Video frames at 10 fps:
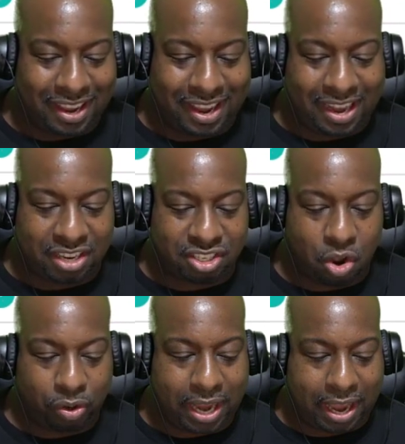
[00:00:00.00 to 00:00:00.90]
it is
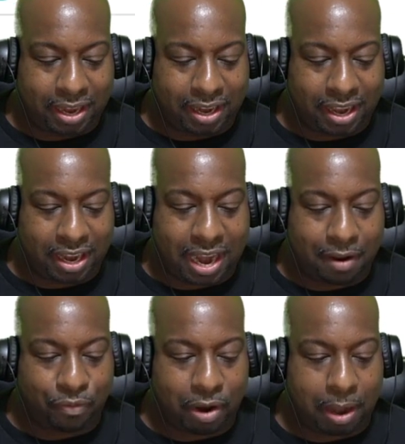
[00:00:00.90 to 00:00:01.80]
located in an
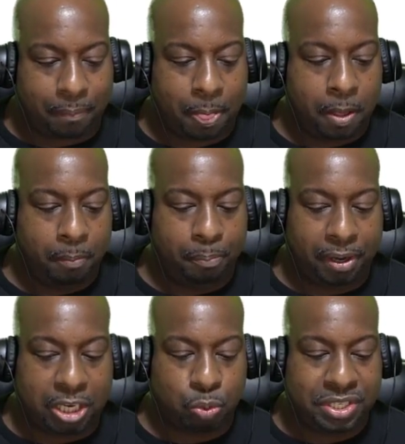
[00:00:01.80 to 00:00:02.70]
iframe
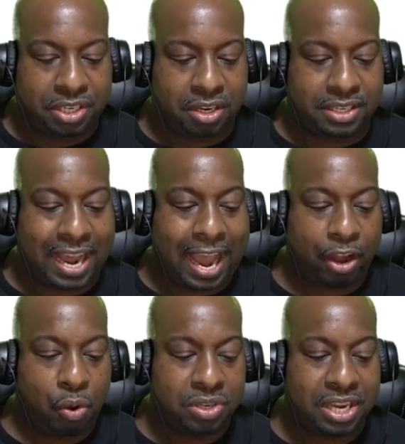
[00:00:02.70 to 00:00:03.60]
because we see a tag
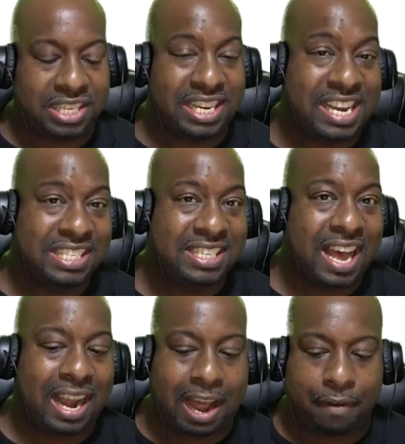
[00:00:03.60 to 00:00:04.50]
here says
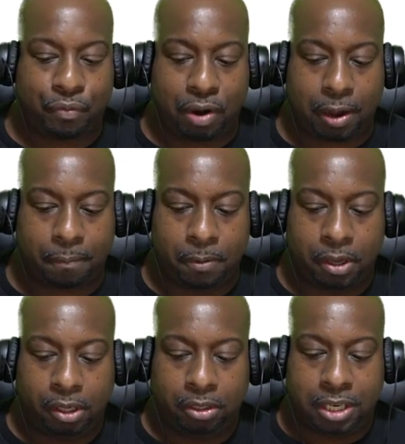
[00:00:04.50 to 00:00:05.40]
inside iframe.
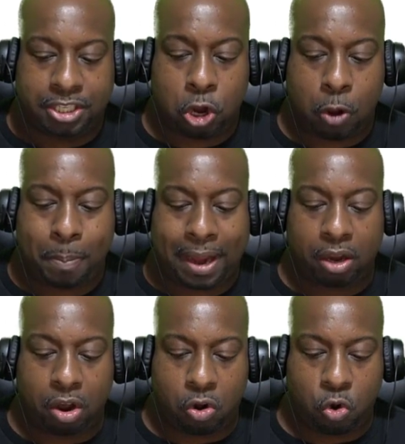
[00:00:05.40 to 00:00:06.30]
Let's turn
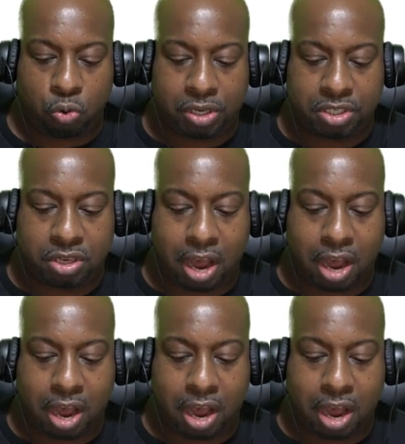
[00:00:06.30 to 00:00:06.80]
back on this